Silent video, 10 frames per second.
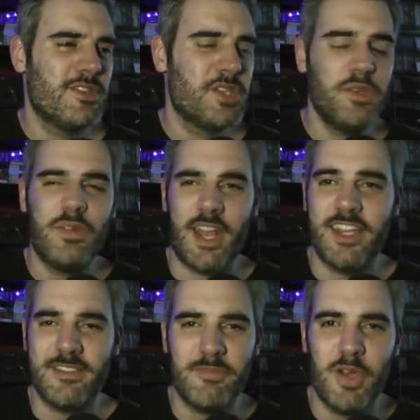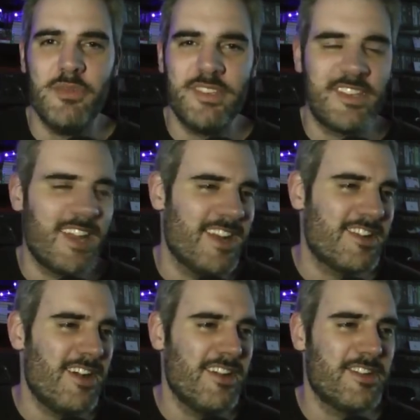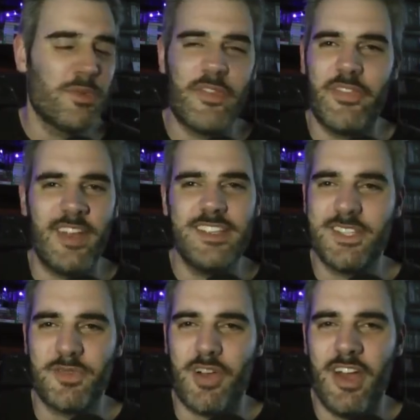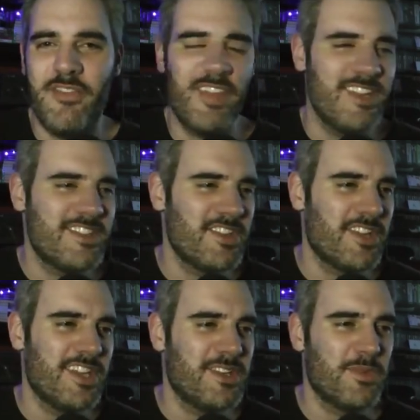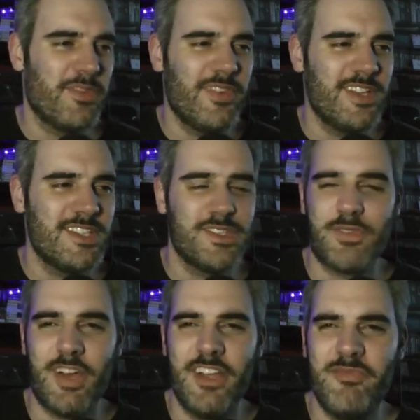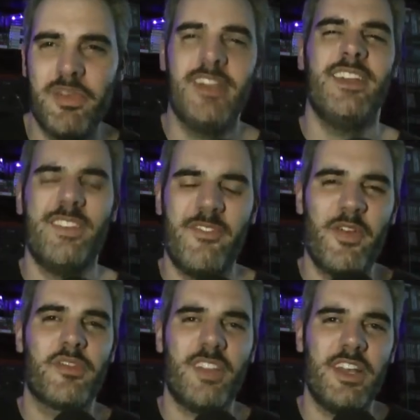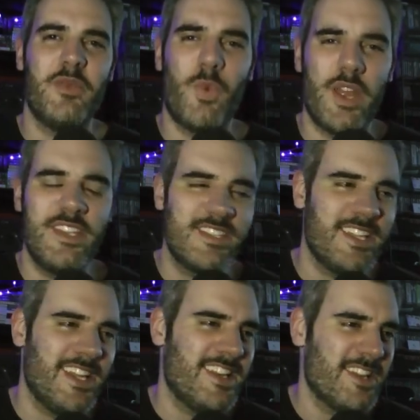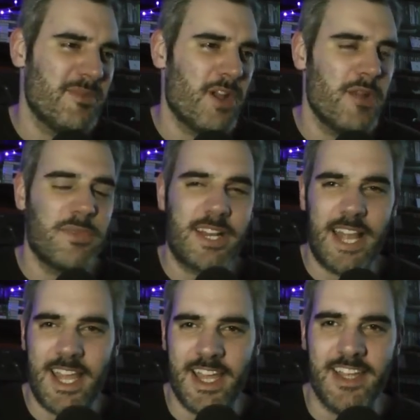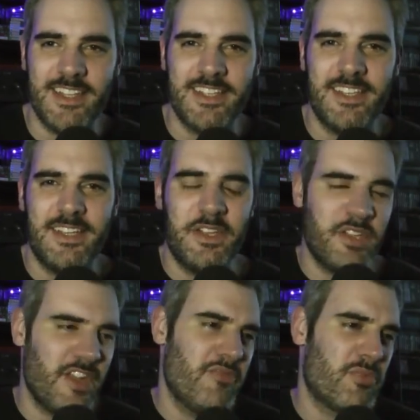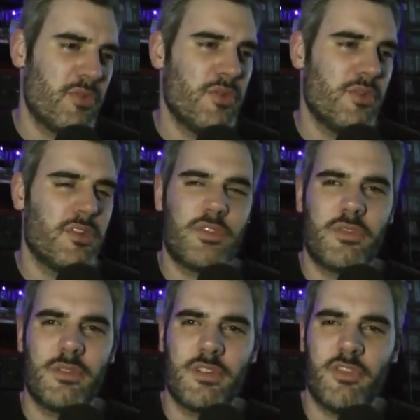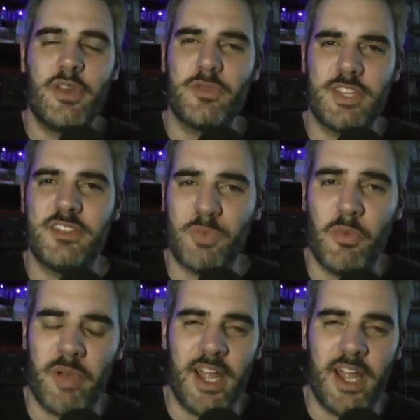2 had its moments. It had cars that were fun to drive, it had circuits that were fun to drive, but felt slightly wasted. And I'm glad they've brought Grid Autosport